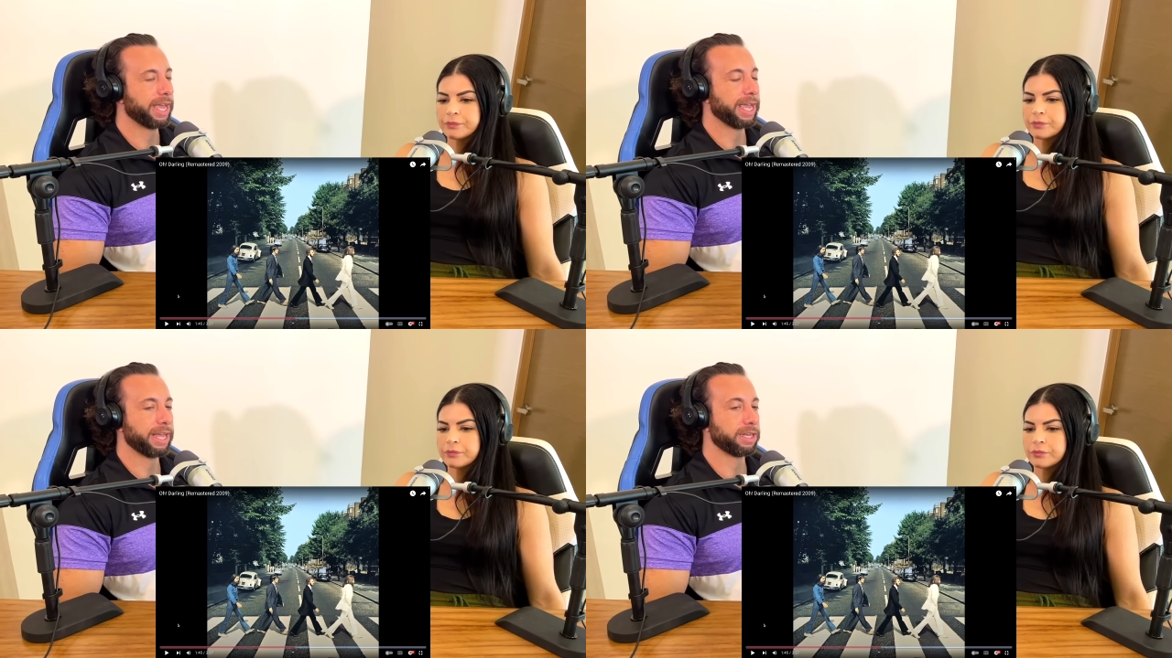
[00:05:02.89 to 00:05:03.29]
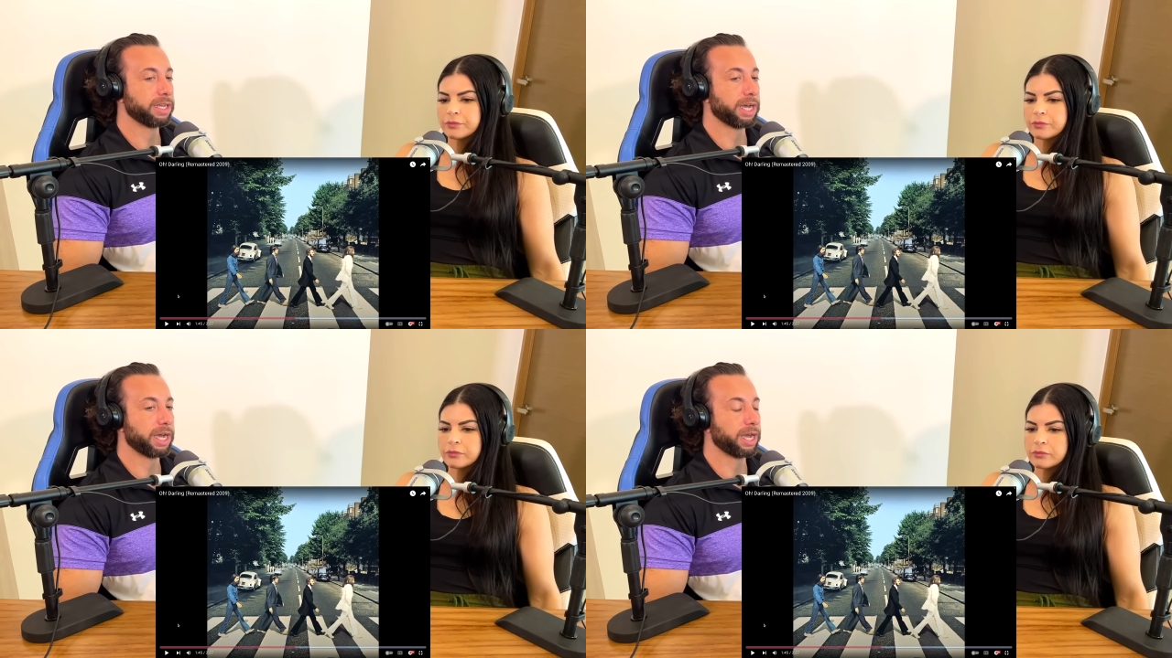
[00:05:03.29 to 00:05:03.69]

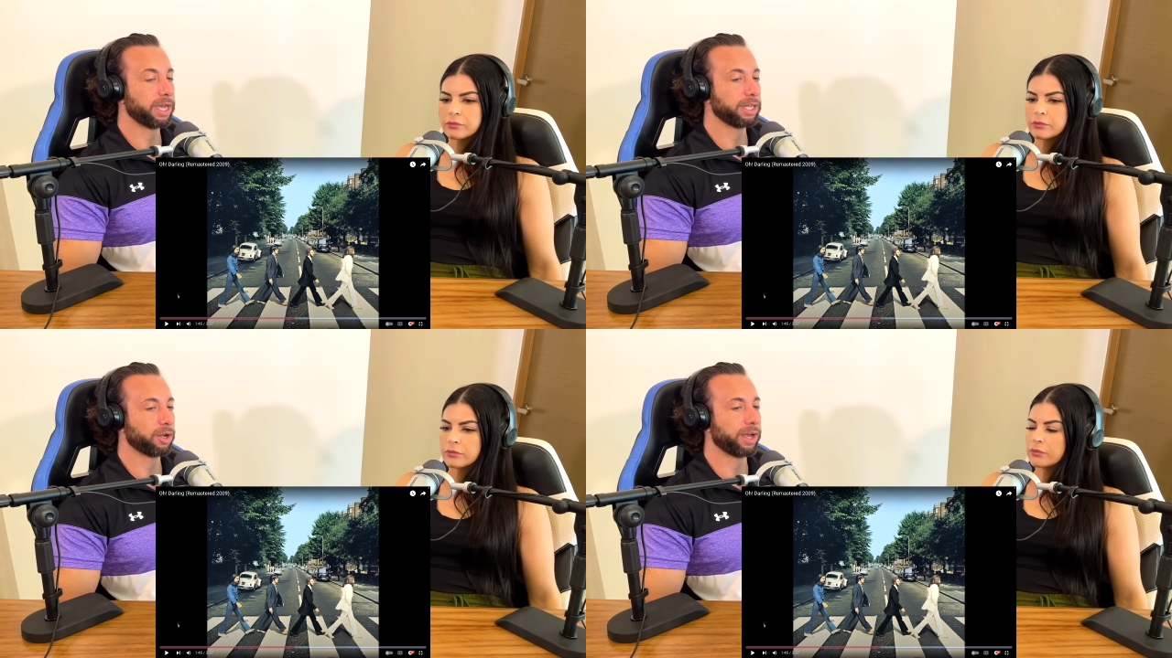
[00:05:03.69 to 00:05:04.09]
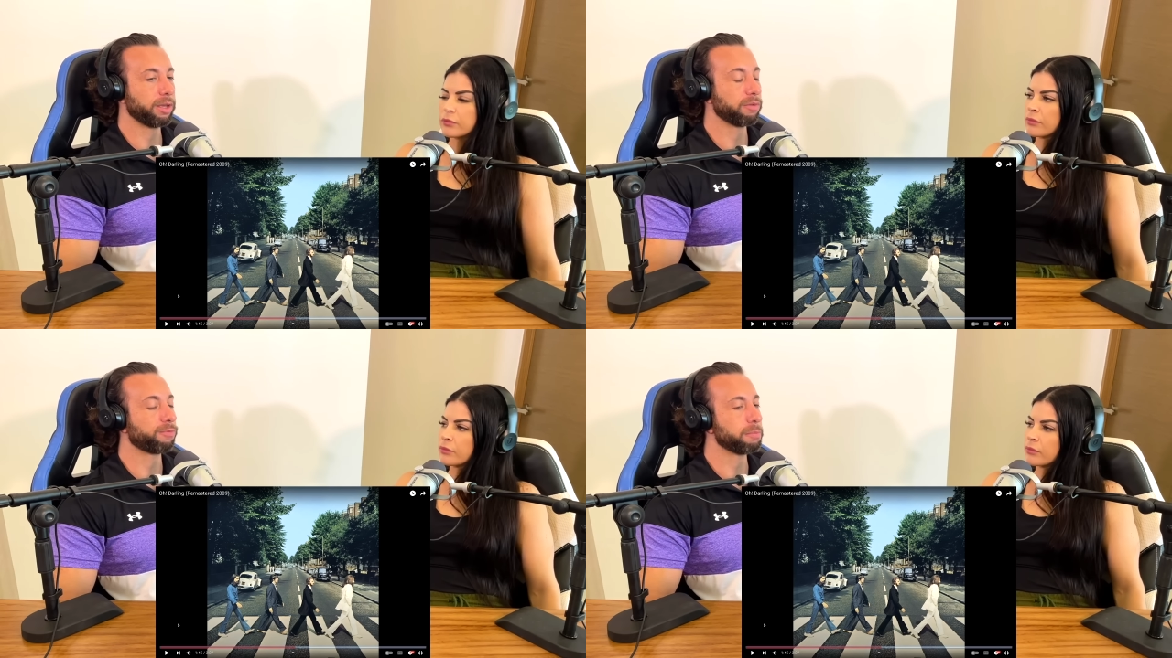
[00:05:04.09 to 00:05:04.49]
Speaker 1: And, uh, you know,
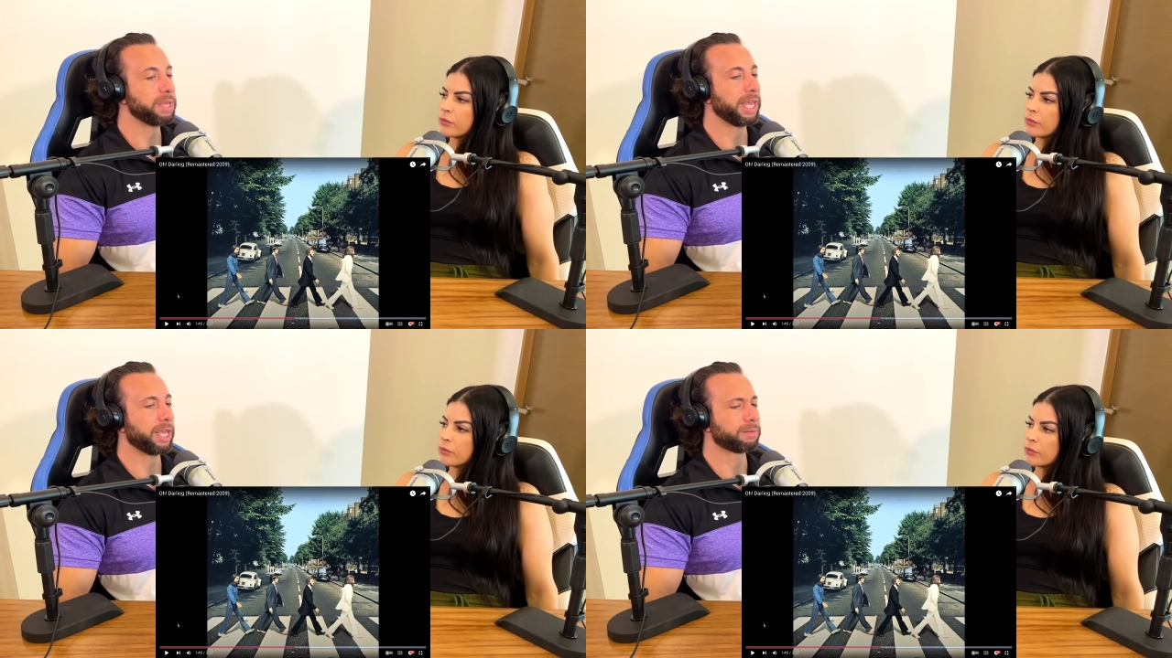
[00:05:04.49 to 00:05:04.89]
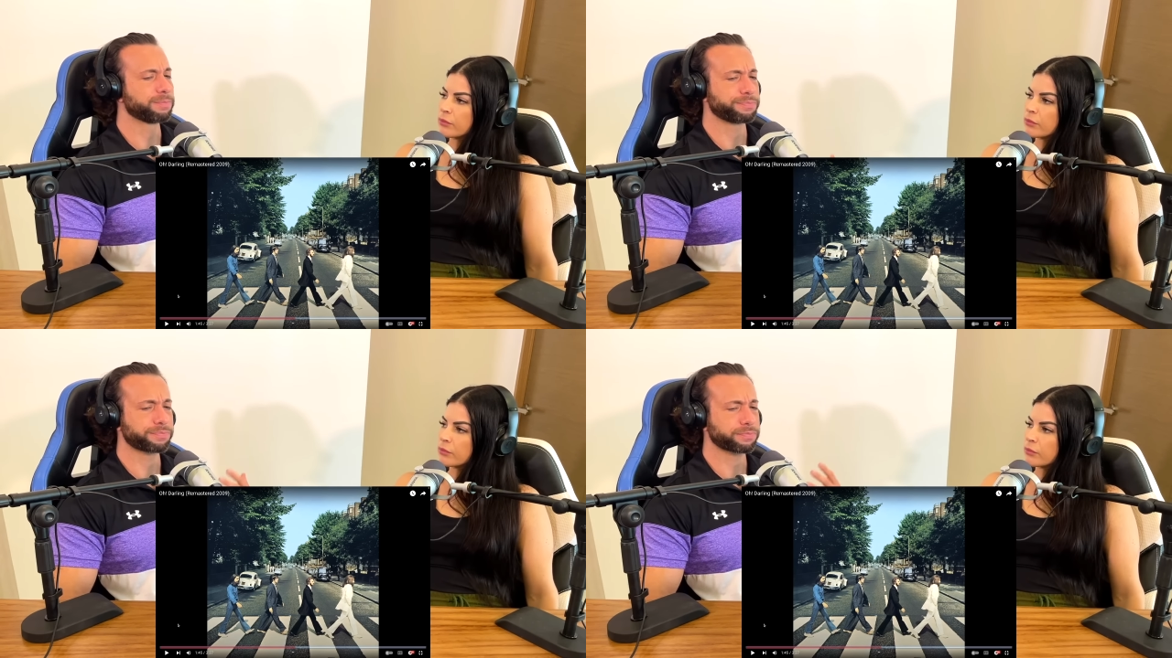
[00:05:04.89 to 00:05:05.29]
I, for me,